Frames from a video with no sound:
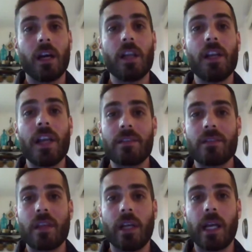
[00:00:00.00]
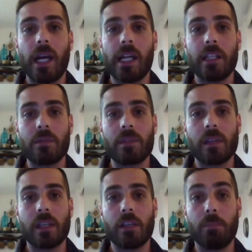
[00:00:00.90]
unnecessary items
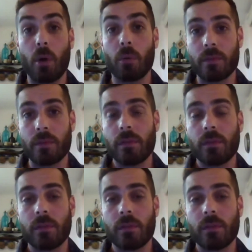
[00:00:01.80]
like bones,